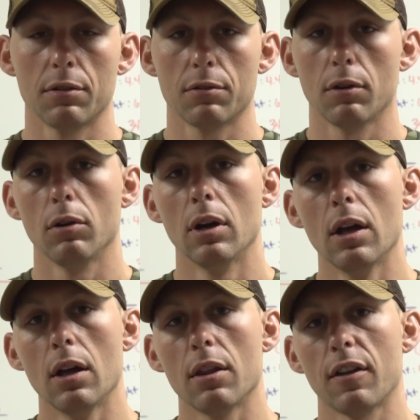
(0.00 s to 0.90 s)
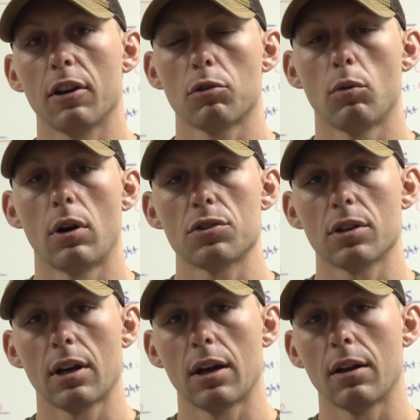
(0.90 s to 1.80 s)
So thanks for watching,
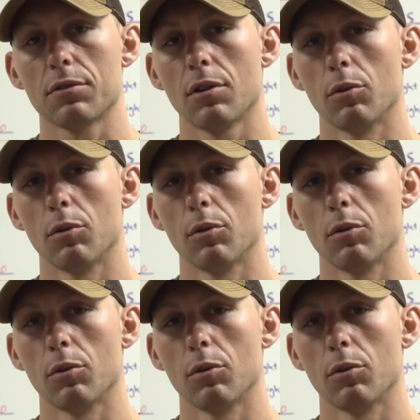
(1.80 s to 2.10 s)
guys.